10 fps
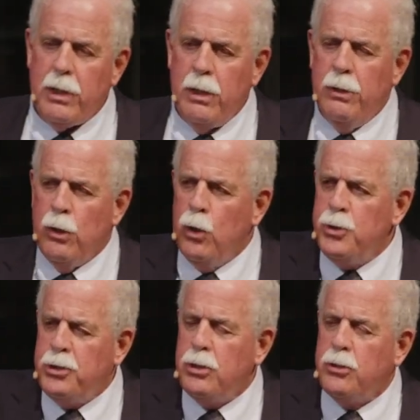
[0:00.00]

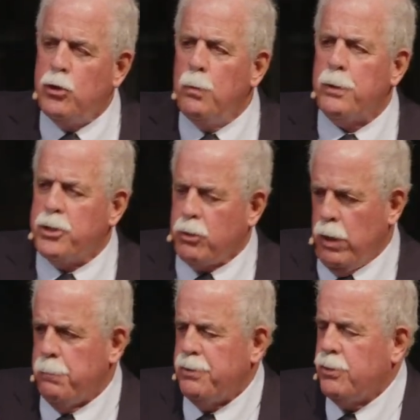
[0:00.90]
those
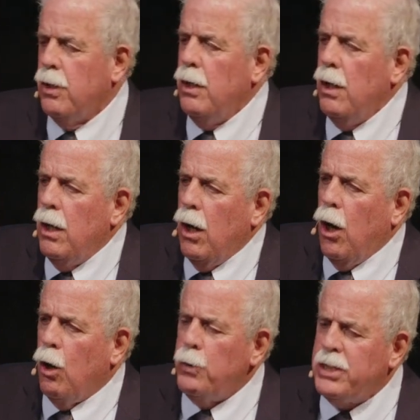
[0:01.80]
superscripts
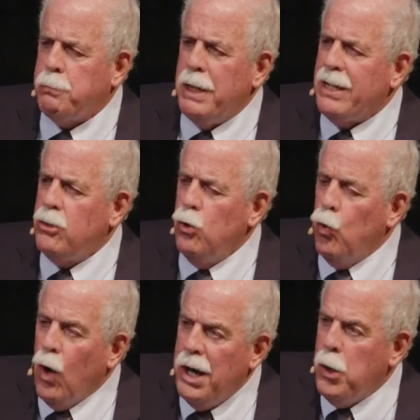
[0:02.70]
always speak to
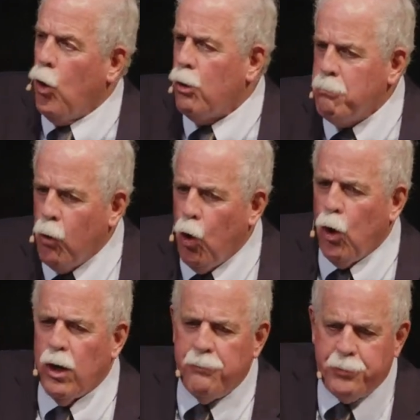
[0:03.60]
one or
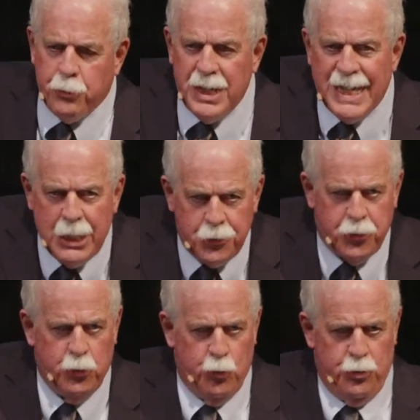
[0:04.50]
more of three
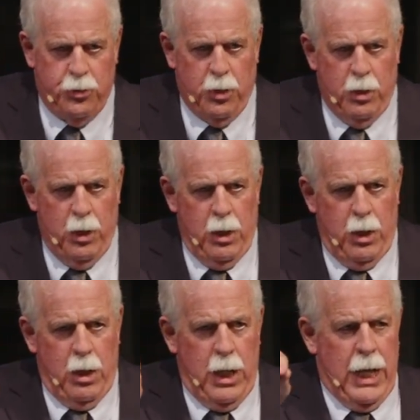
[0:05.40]
issues.
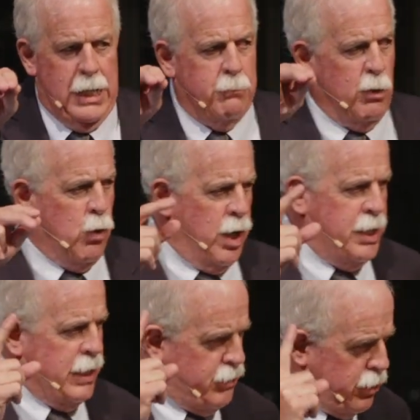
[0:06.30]
And number one
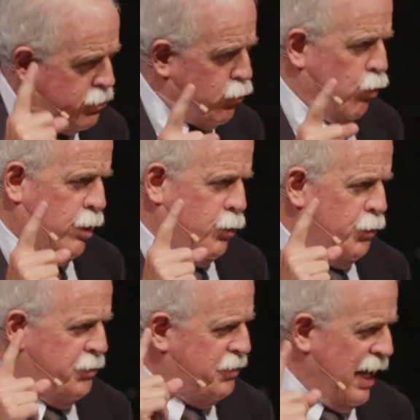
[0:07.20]
is historical
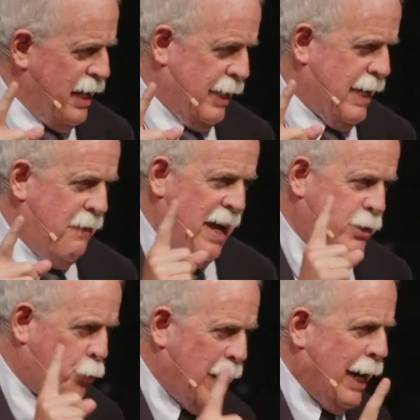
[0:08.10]
setting. Now, that's
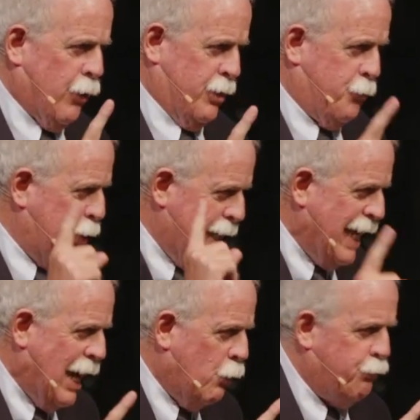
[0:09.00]
rare, it's really
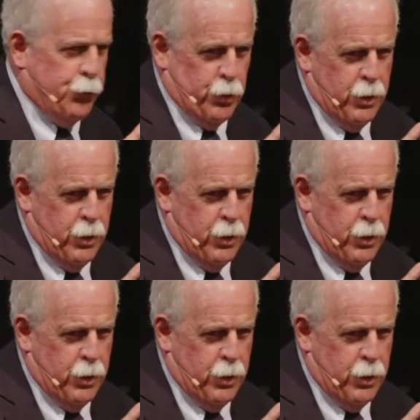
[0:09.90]
helpful.